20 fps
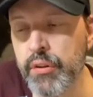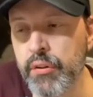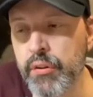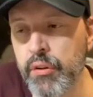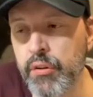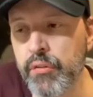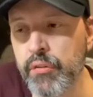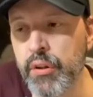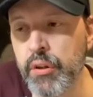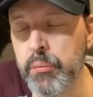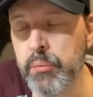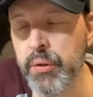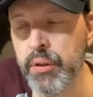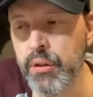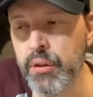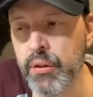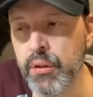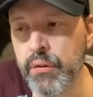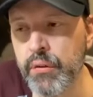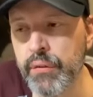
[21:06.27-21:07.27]
He had a very,
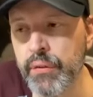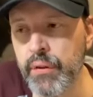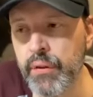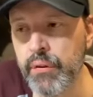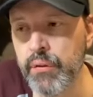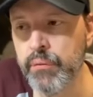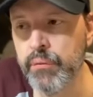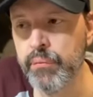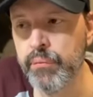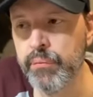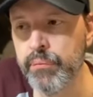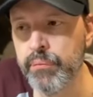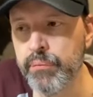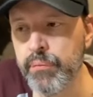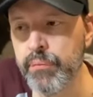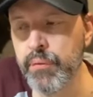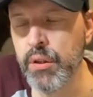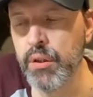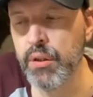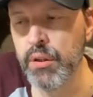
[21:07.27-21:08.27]
very big heart,
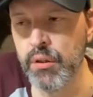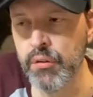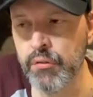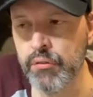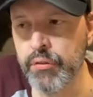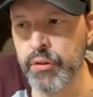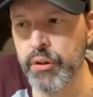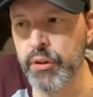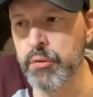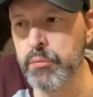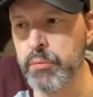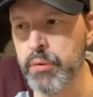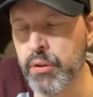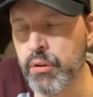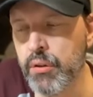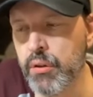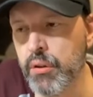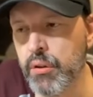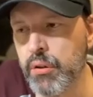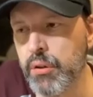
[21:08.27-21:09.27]
though. A
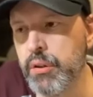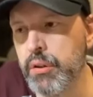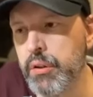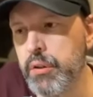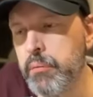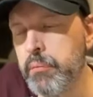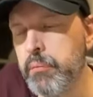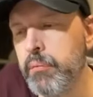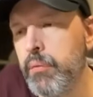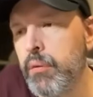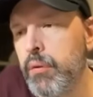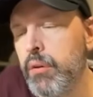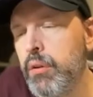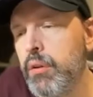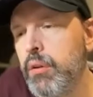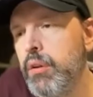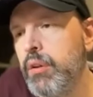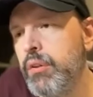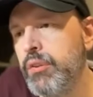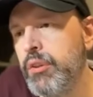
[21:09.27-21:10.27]
very big heart in him.
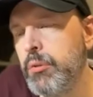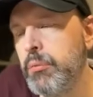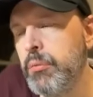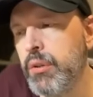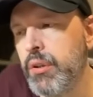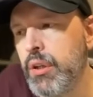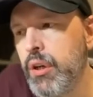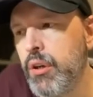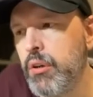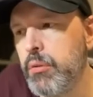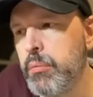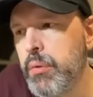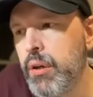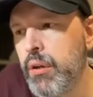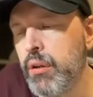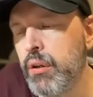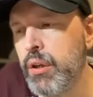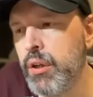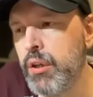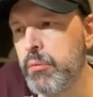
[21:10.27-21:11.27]
Seemed to
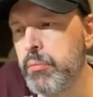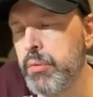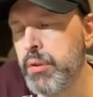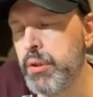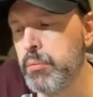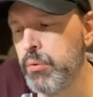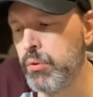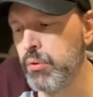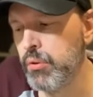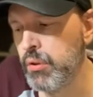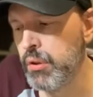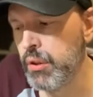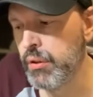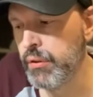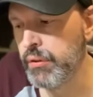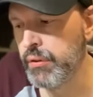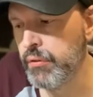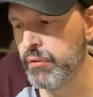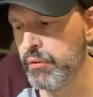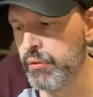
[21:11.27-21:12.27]
care about a lot of
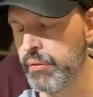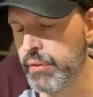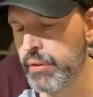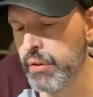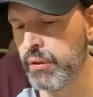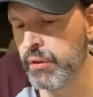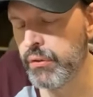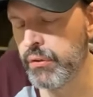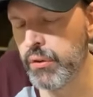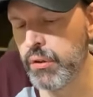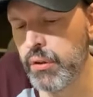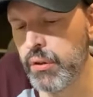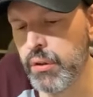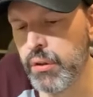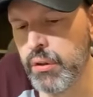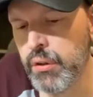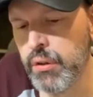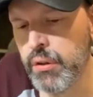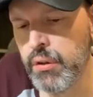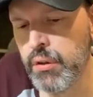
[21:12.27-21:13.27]
people, a lot of different
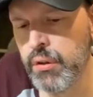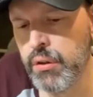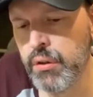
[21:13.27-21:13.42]
things.